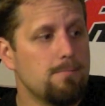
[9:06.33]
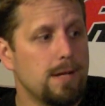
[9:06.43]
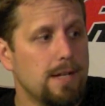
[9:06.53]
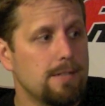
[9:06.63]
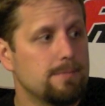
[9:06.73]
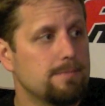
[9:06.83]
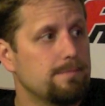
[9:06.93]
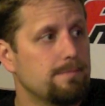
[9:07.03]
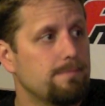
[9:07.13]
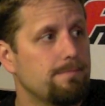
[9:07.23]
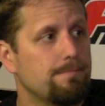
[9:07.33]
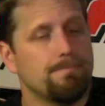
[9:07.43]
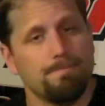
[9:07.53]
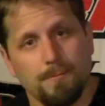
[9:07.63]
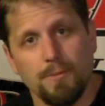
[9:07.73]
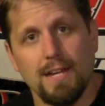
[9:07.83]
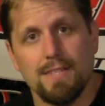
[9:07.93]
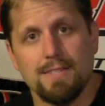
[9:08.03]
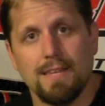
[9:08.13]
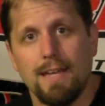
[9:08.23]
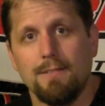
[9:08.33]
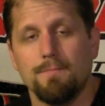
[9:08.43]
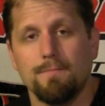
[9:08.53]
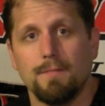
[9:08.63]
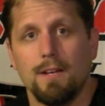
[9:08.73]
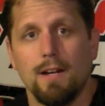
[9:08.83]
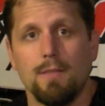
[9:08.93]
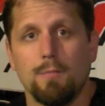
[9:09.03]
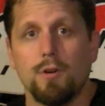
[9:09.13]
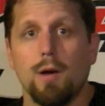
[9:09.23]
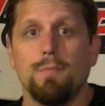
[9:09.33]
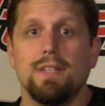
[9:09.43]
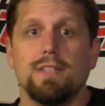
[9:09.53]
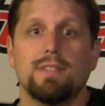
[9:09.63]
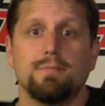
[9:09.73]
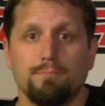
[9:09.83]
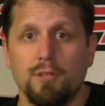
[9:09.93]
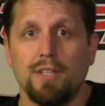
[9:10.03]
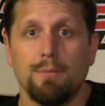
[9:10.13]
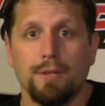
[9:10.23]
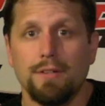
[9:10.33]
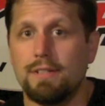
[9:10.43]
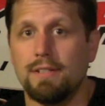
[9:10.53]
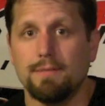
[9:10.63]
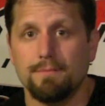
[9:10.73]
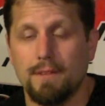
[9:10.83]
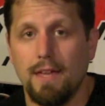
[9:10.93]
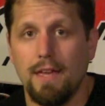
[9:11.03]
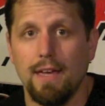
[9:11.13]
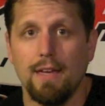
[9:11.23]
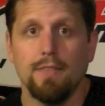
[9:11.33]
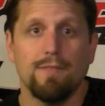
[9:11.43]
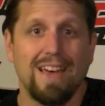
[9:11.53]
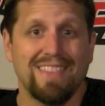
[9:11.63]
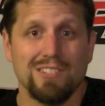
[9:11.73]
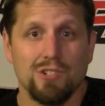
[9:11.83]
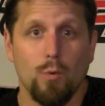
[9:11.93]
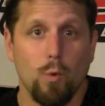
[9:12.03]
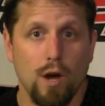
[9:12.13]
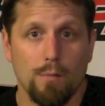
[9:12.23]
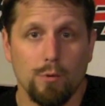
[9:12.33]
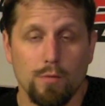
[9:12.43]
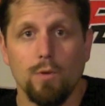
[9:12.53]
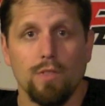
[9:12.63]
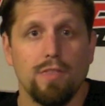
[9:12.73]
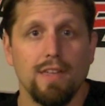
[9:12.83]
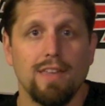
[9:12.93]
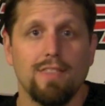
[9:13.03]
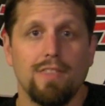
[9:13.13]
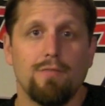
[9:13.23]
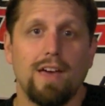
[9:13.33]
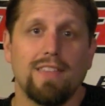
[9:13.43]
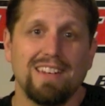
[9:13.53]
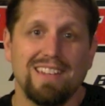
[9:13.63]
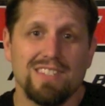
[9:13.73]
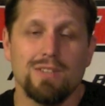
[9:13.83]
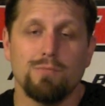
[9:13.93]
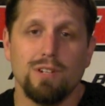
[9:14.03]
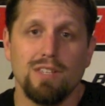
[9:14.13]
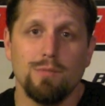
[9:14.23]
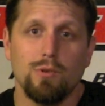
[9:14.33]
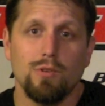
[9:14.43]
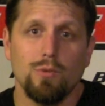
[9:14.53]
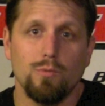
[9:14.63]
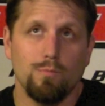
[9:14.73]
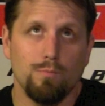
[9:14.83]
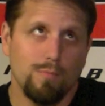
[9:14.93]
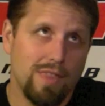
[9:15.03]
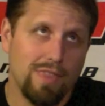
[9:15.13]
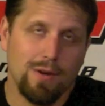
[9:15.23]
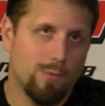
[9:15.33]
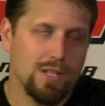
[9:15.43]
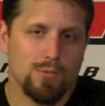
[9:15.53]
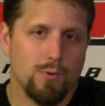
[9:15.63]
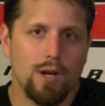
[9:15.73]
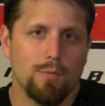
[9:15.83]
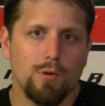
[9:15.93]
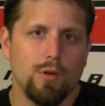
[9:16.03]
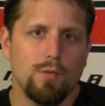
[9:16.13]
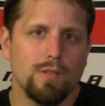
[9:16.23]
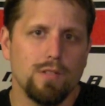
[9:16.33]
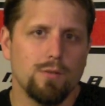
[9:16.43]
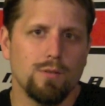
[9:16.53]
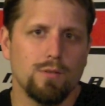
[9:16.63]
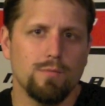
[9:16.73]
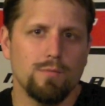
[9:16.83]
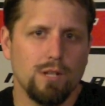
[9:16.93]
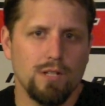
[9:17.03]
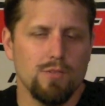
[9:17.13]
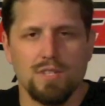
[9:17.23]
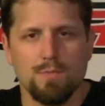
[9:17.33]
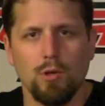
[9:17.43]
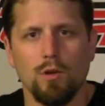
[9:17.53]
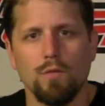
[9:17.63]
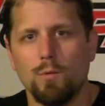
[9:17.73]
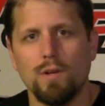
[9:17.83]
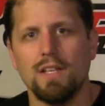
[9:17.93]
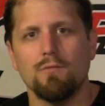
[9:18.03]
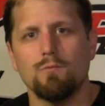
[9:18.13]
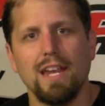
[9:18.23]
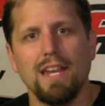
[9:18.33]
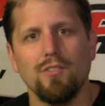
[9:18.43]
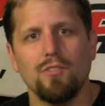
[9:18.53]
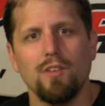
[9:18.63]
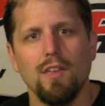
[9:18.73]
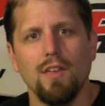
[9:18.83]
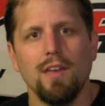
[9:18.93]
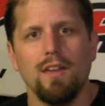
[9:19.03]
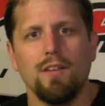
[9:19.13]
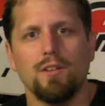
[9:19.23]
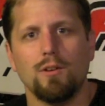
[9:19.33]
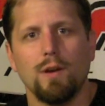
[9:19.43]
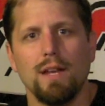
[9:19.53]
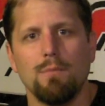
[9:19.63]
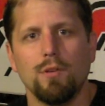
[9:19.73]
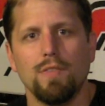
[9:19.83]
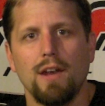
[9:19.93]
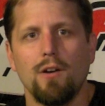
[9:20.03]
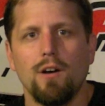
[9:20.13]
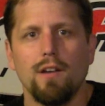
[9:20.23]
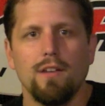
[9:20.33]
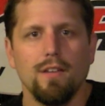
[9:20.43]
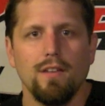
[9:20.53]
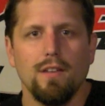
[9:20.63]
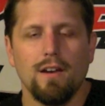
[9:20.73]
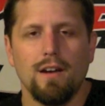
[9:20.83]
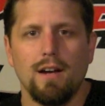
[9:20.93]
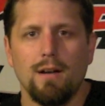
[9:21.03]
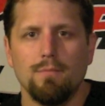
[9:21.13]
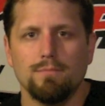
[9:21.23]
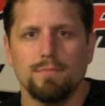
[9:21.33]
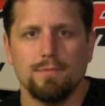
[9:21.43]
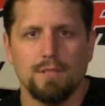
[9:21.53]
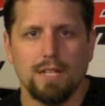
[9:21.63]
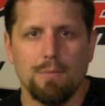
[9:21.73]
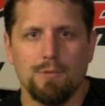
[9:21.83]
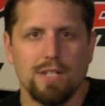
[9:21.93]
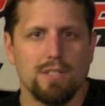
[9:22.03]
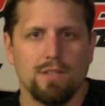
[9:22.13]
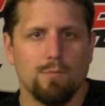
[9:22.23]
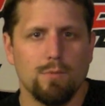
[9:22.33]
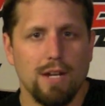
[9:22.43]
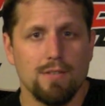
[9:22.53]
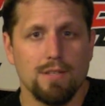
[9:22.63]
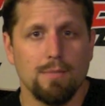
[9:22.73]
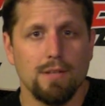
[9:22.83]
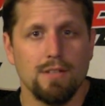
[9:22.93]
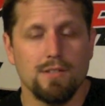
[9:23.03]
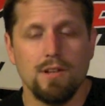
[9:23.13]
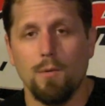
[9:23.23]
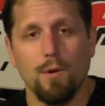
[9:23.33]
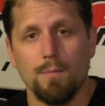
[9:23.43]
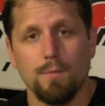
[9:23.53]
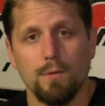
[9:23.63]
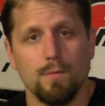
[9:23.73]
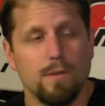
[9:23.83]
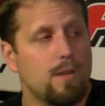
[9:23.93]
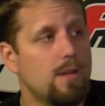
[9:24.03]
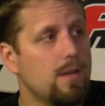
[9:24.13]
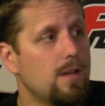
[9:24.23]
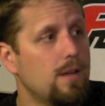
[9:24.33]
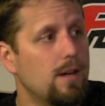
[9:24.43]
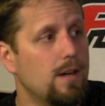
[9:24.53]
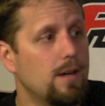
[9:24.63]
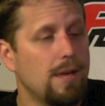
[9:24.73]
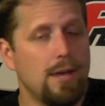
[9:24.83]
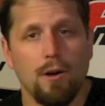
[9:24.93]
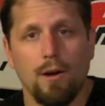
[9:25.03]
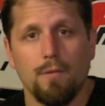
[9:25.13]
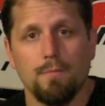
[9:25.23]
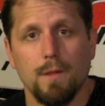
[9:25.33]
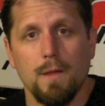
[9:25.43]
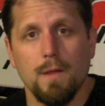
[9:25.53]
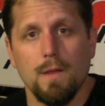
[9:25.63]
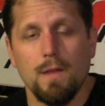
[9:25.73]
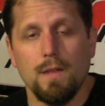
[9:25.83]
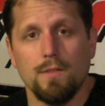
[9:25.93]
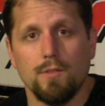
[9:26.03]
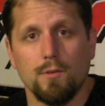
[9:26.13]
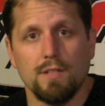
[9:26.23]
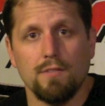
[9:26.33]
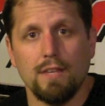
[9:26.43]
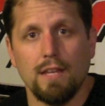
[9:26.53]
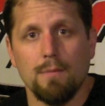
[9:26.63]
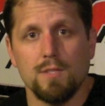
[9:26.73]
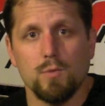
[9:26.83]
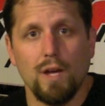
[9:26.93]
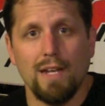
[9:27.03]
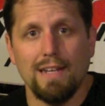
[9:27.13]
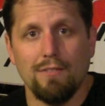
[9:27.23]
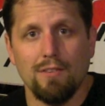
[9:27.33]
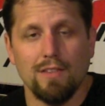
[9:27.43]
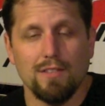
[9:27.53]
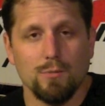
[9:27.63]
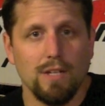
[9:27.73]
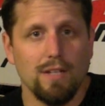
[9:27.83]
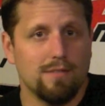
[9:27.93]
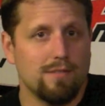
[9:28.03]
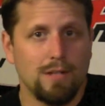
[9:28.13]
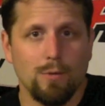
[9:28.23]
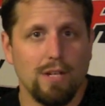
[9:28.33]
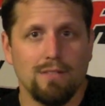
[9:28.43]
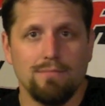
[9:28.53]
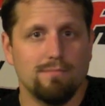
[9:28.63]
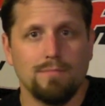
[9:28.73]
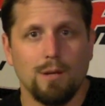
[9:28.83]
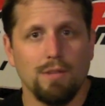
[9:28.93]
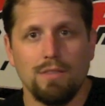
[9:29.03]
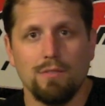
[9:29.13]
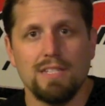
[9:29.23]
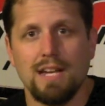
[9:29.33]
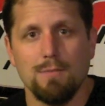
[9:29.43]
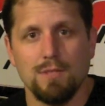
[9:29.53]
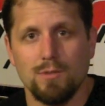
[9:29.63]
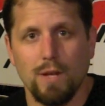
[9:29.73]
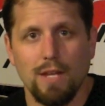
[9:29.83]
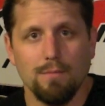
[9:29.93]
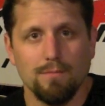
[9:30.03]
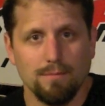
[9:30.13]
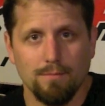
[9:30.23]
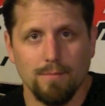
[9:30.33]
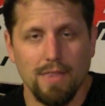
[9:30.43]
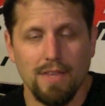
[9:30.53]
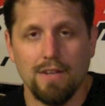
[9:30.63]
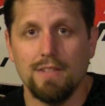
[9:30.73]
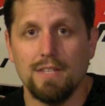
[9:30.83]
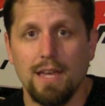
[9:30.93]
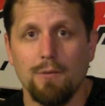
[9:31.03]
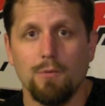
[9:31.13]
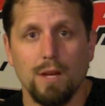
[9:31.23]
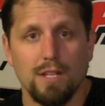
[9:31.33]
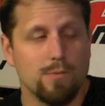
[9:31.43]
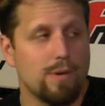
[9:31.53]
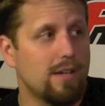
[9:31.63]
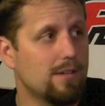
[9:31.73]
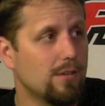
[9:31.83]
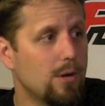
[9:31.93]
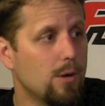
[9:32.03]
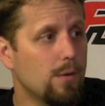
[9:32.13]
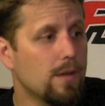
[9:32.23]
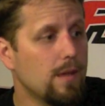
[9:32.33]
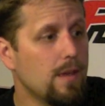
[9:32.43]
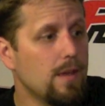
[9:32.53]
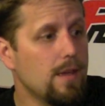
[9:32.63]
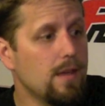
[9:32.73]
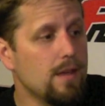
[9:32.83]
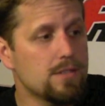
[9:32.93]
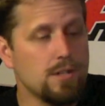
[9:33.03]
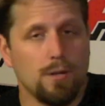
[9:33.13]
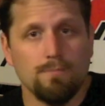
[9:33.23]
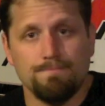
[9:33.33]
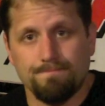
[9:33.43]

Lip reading: But with that said, the problem is breathability and the fact that it's not waterproof. You would think that the fact that it isn't breathable meant that it was waterproof and you were going to use this pullover when it rains and you're going to go ahead and put that on to kind of protect yourself from rain or something. It's not waterproof at all. It soaks everything up, sweat and everything. This thing weighed probably 3 times its weight by the end of the day with my sweat alone. So